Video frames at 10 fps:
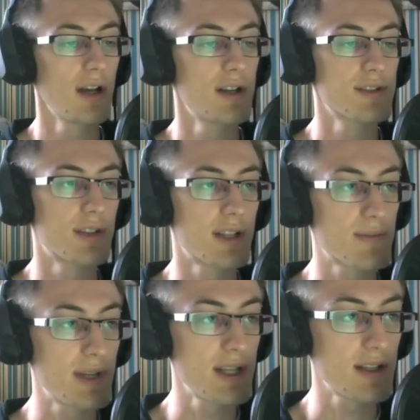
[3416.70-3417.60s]
So that's
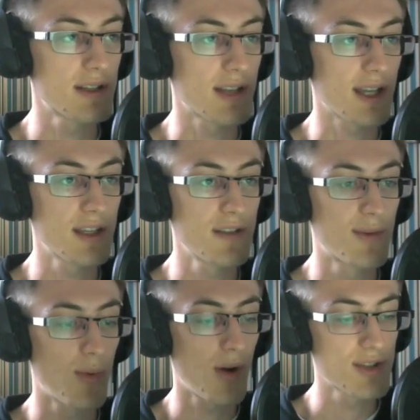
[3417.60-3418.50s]
been it. Thank you for
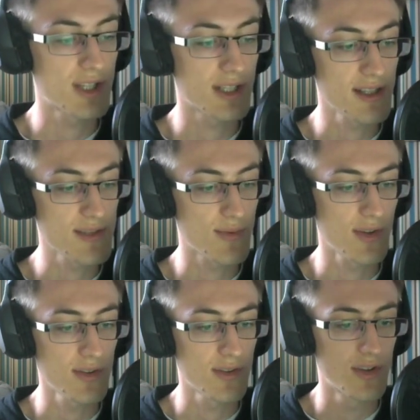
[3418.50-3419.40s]
watching this one.
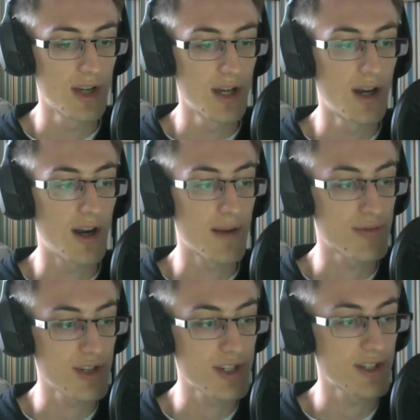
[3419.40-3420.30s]
I
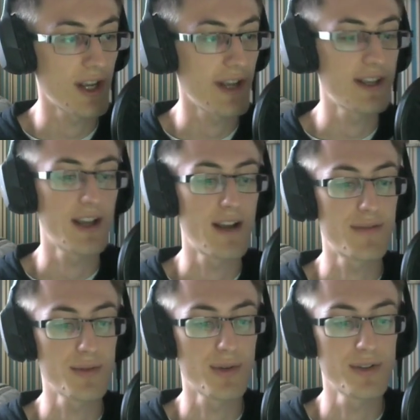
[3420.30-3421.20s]
appreciate
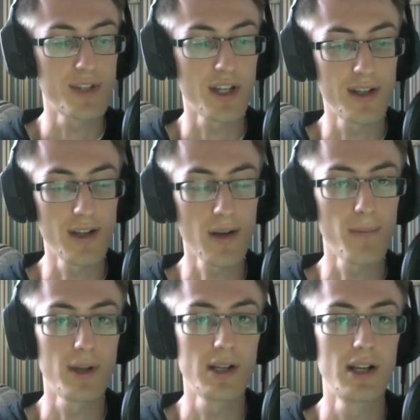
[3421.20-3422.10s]
everyone who turned up.
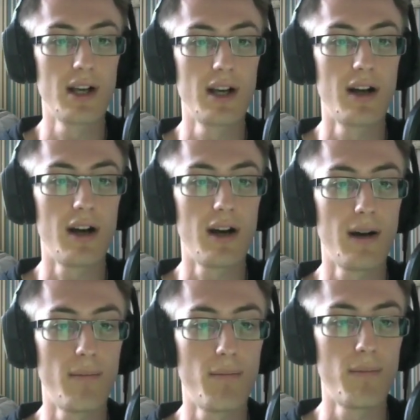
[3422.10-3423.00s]

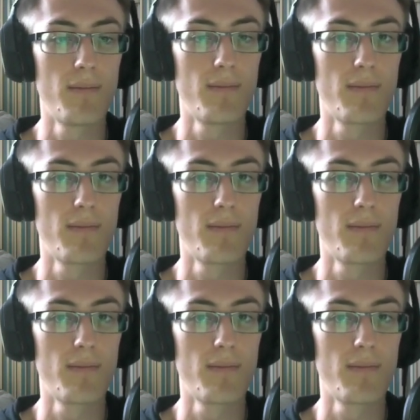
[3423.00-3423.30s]
There'll